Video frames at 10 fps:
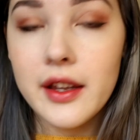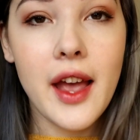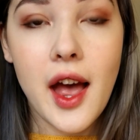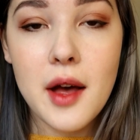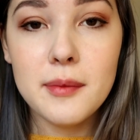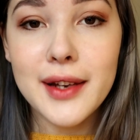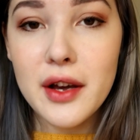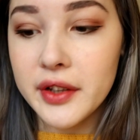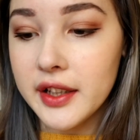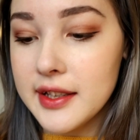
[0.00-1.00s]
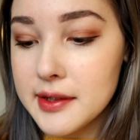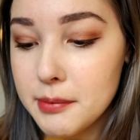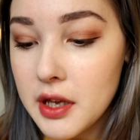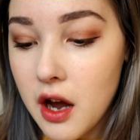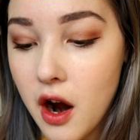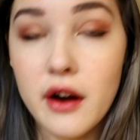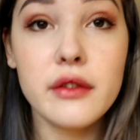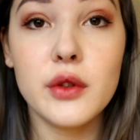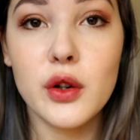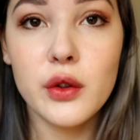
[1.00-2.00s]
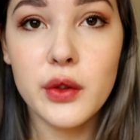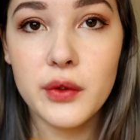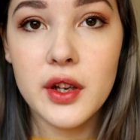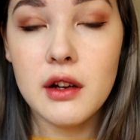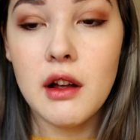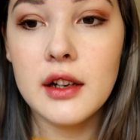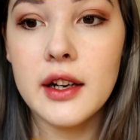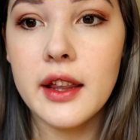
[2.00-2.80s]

Yeah, I'm loving this BR403 color.